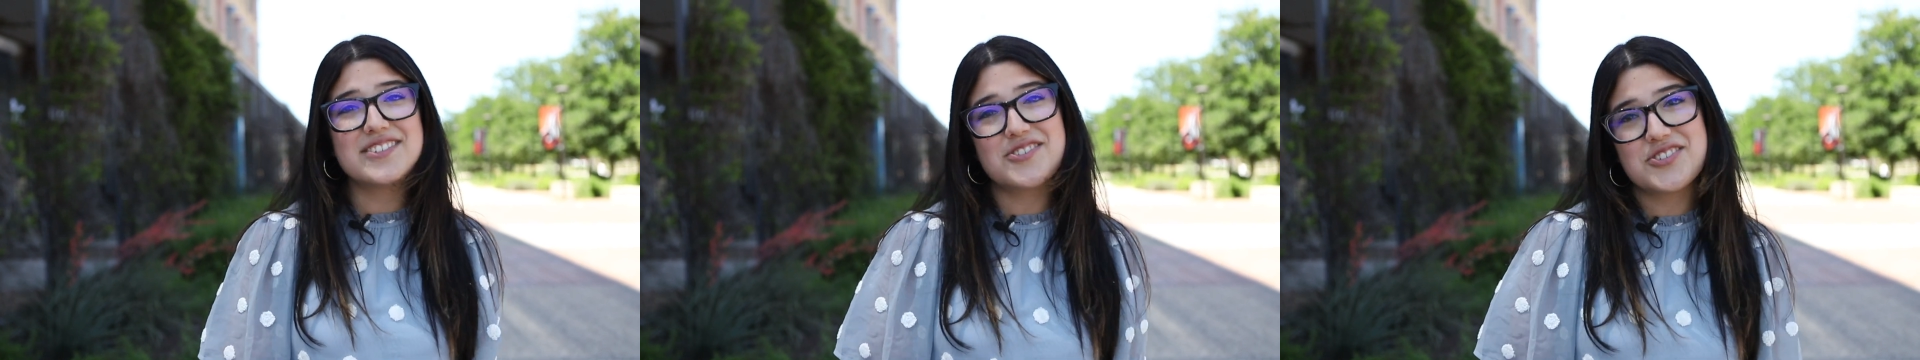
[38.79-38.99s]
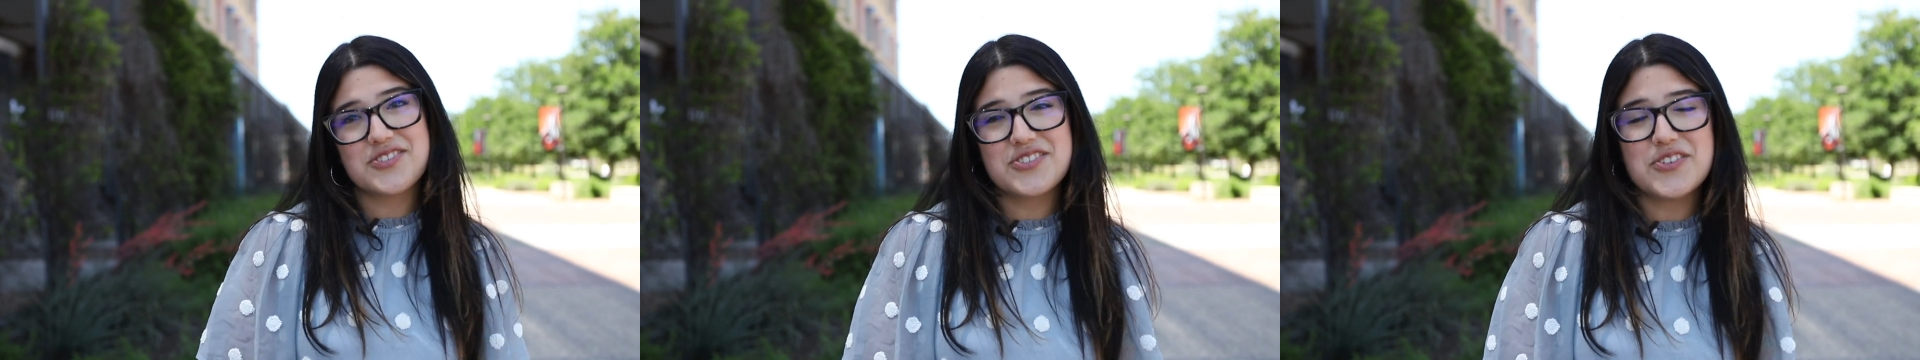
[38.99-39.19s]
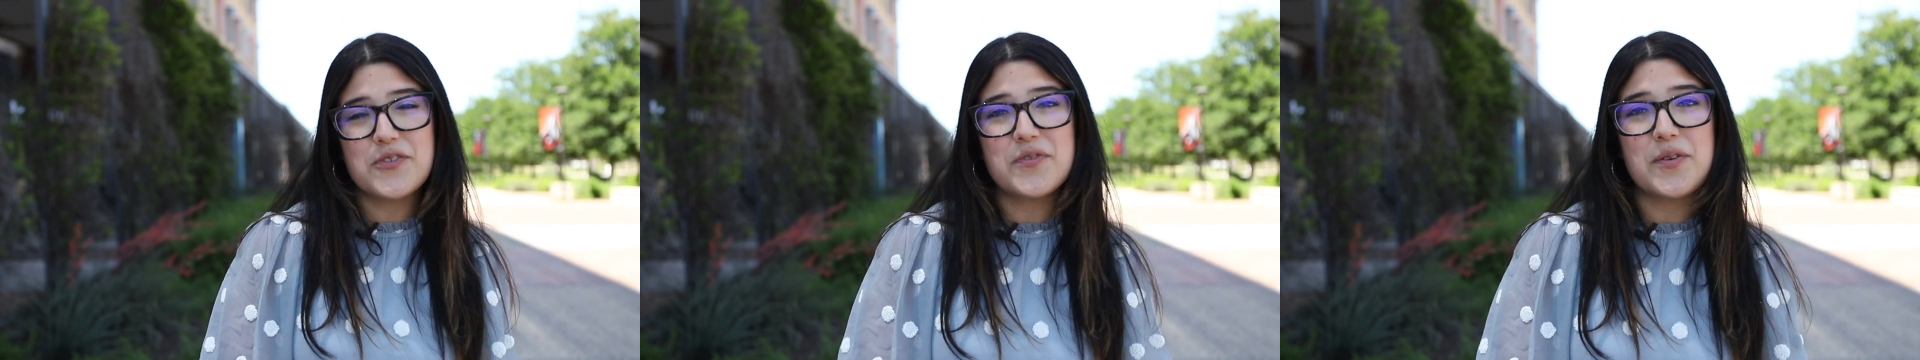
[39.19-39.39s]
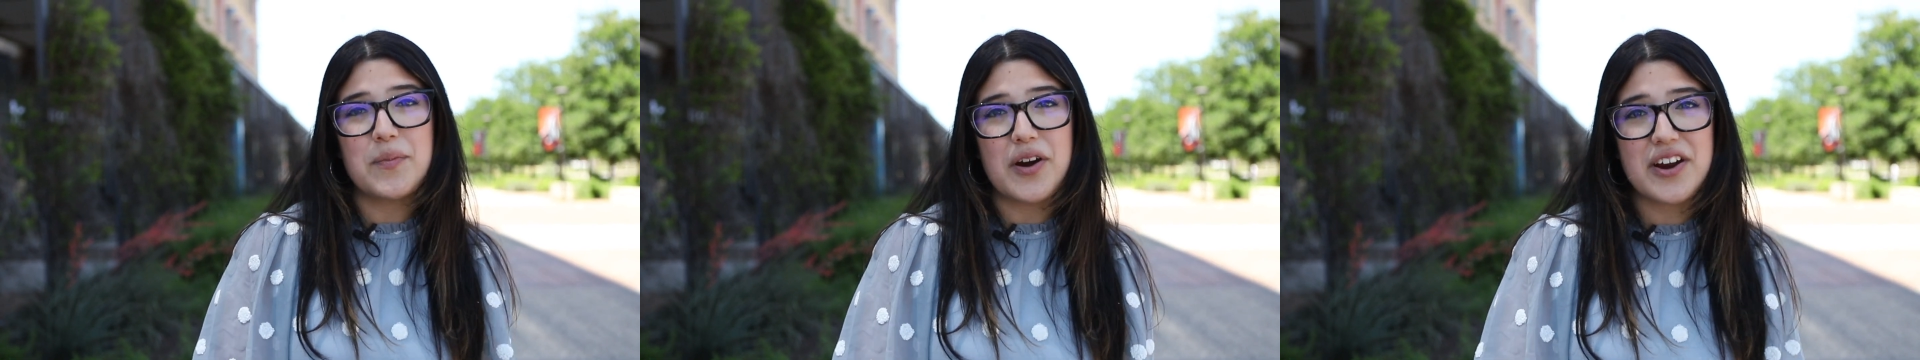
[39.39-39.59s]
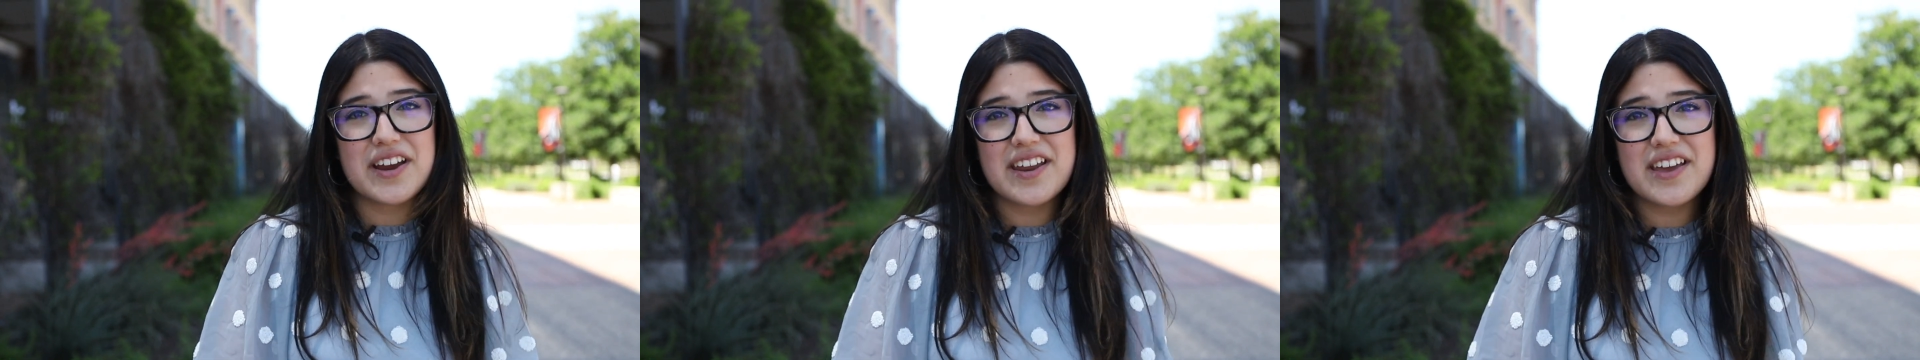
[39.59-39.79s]
Social Sophie
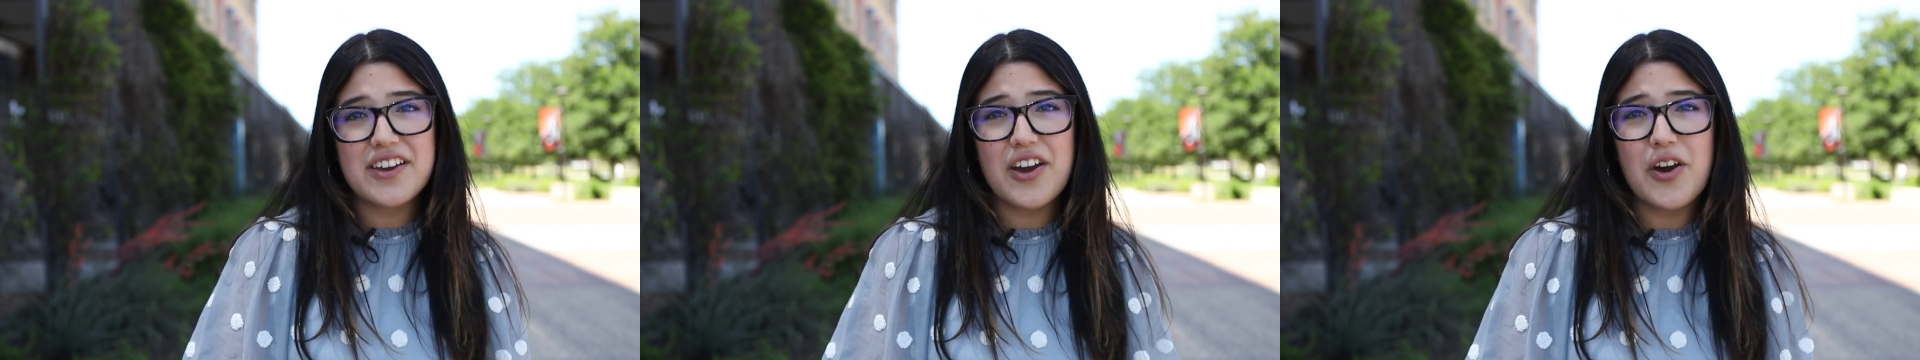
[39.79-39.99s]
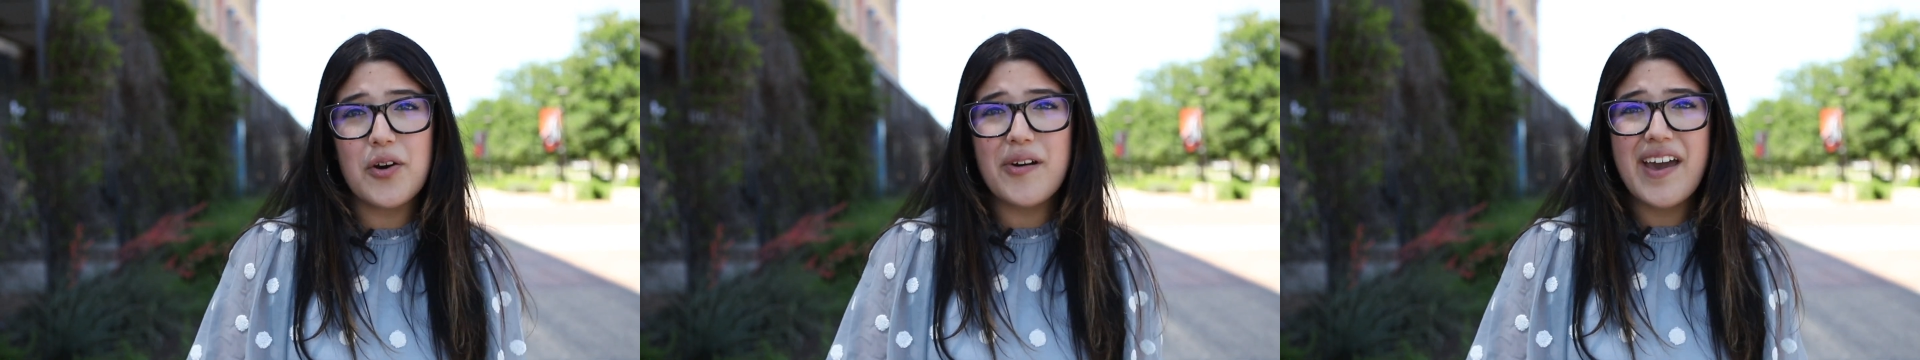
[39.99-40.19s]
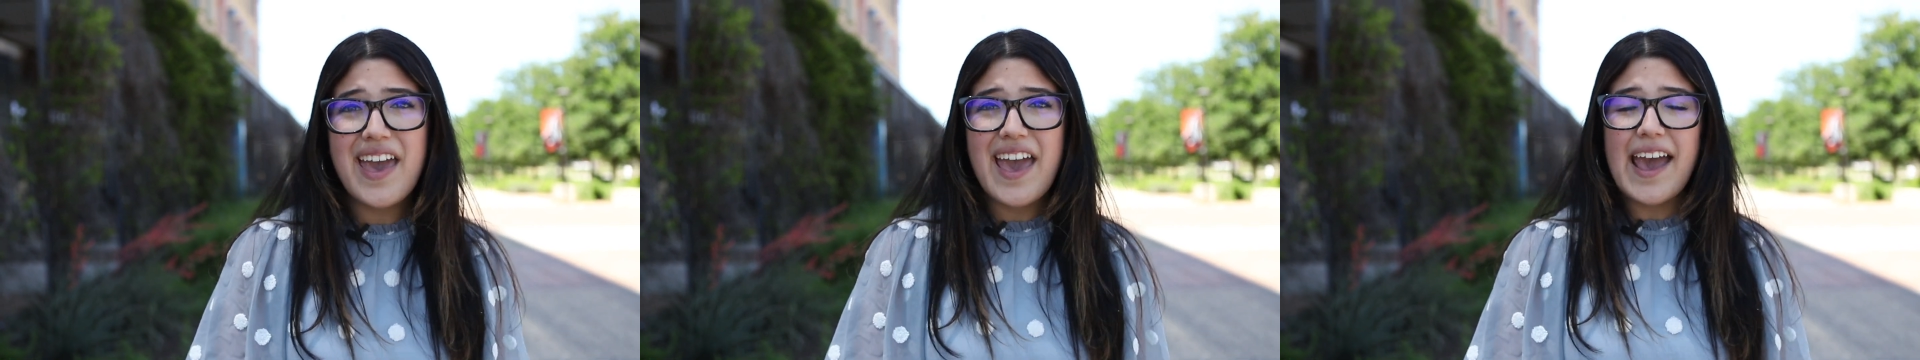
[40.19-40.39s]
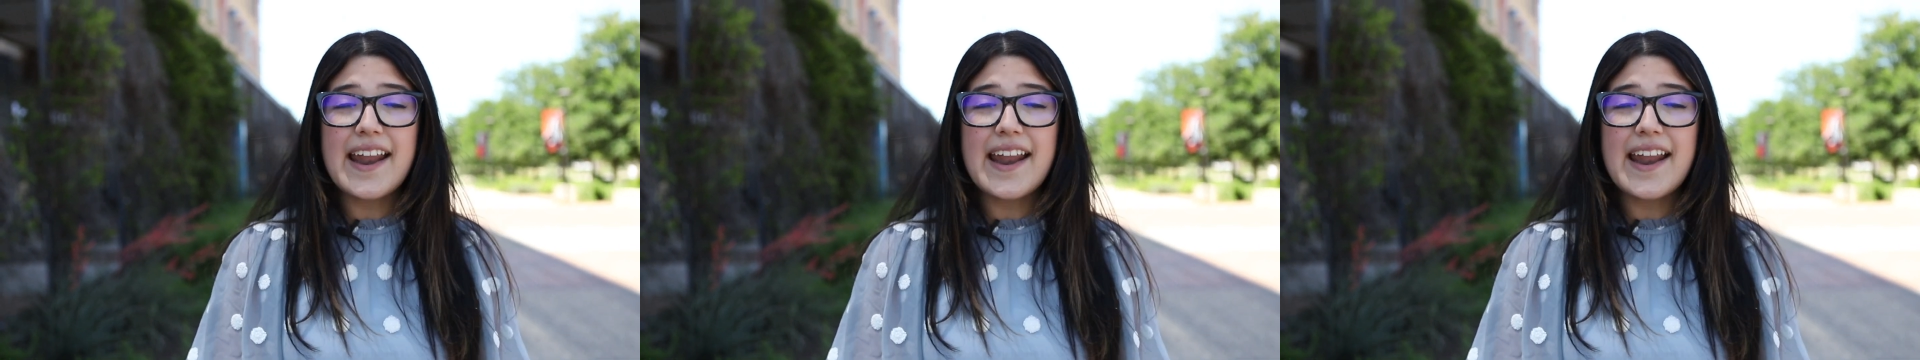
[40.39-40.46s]
Marketing Co.,